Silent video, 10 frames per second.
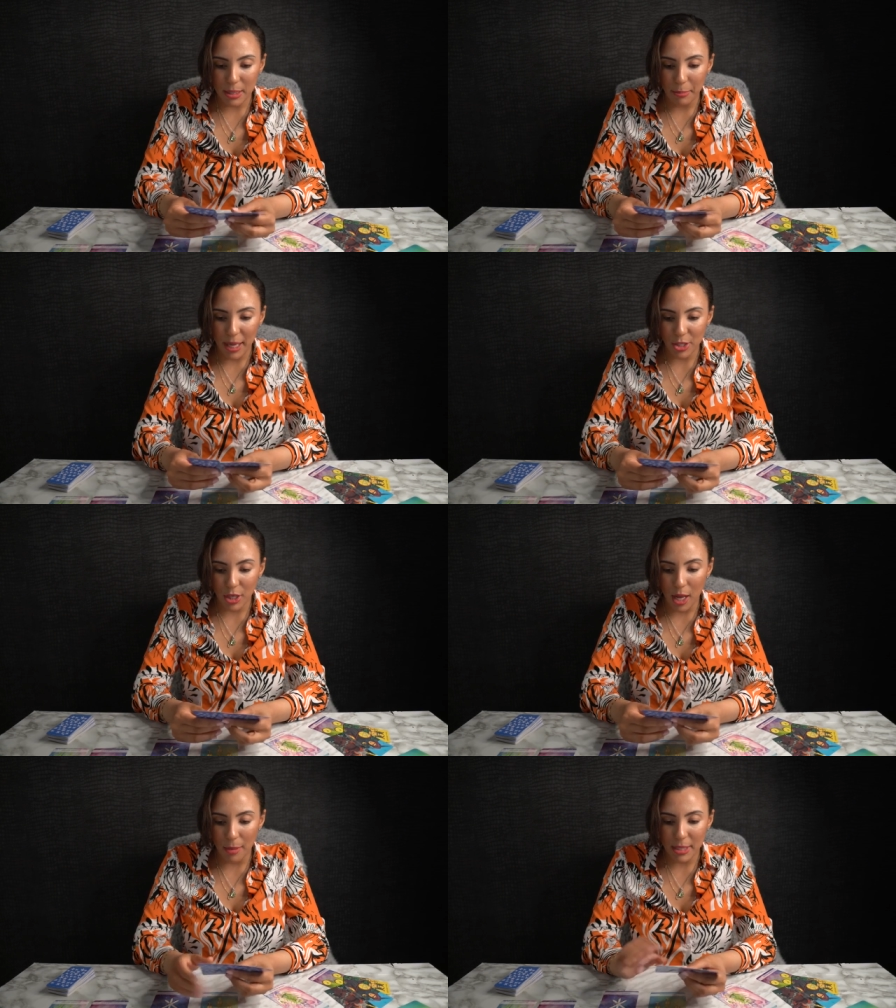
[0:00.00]
the Page
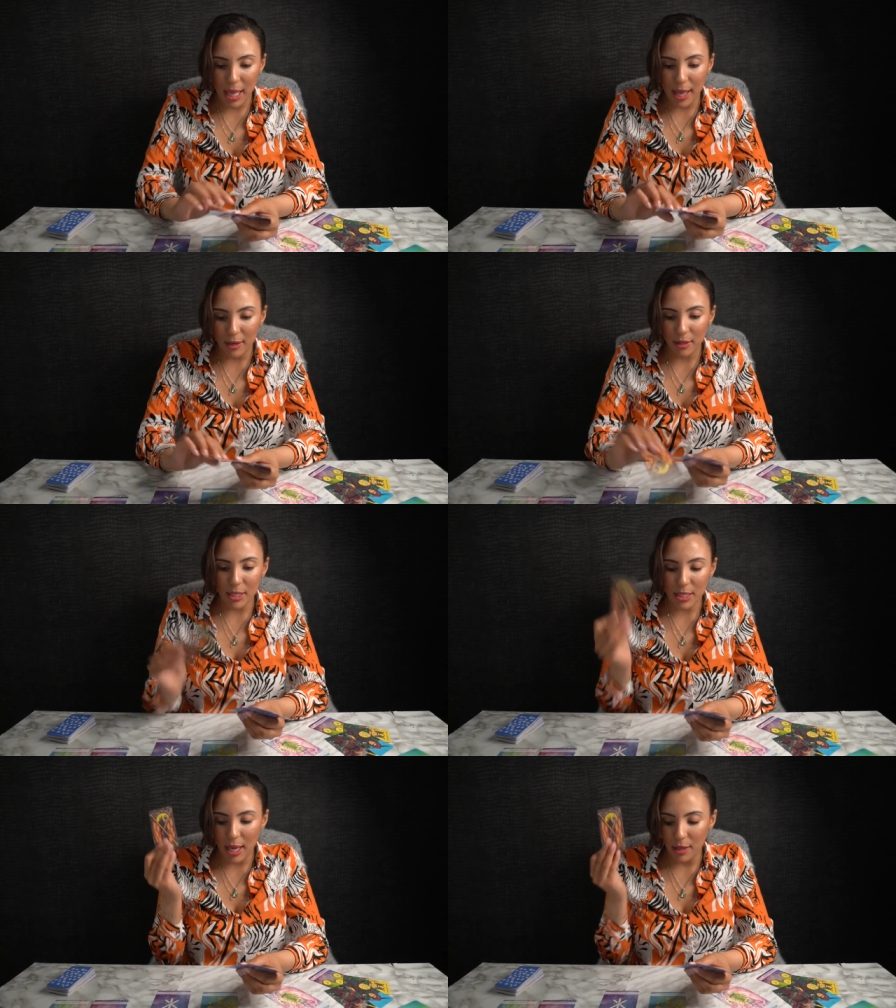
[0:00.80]
of Cups, and the
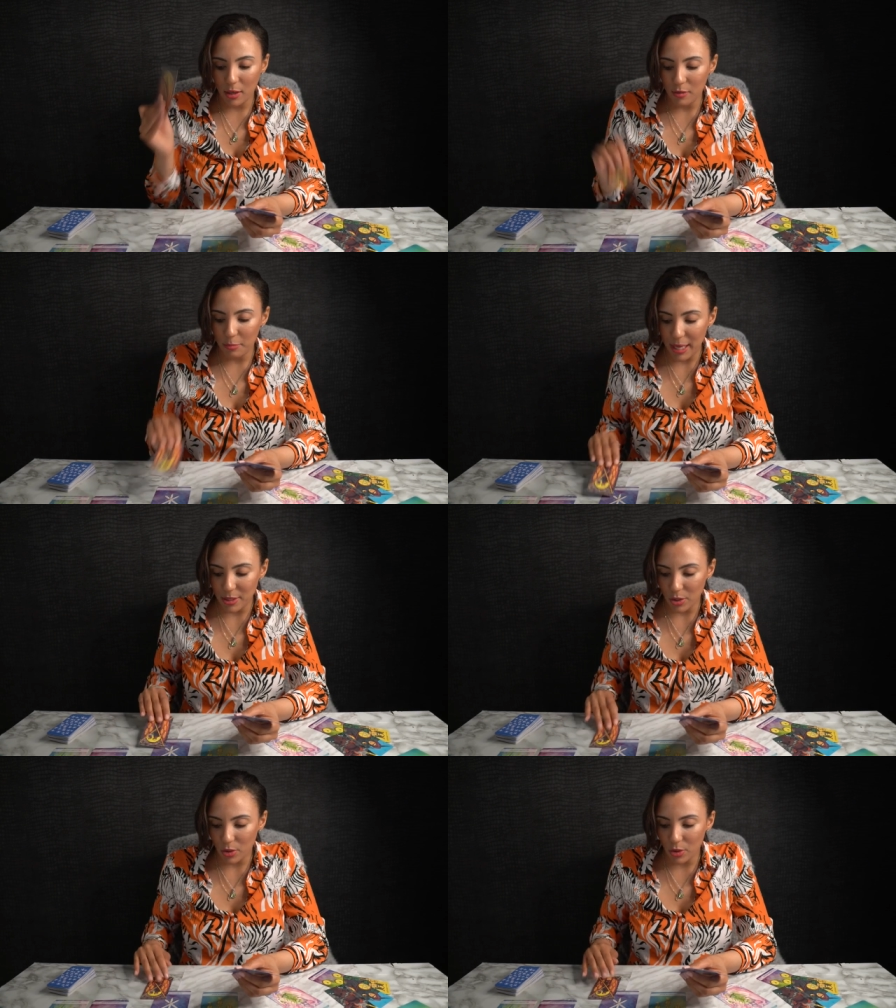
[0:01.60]
Ten of
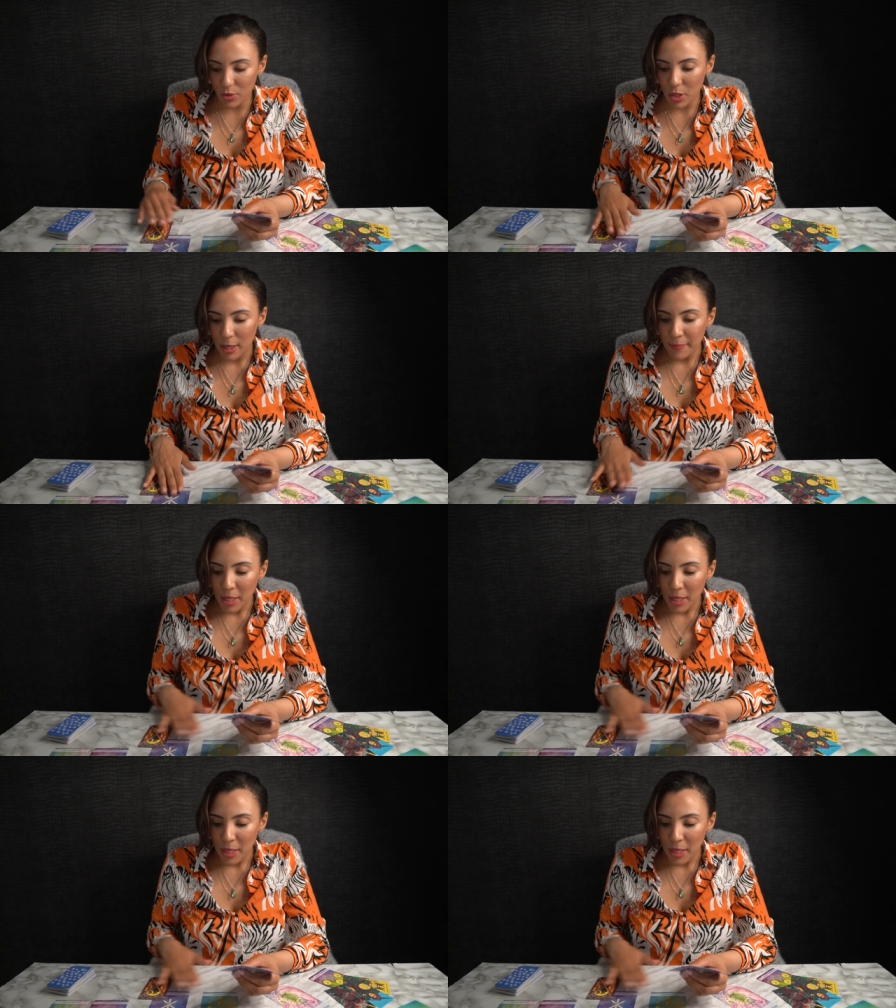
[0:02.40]
Pentacles.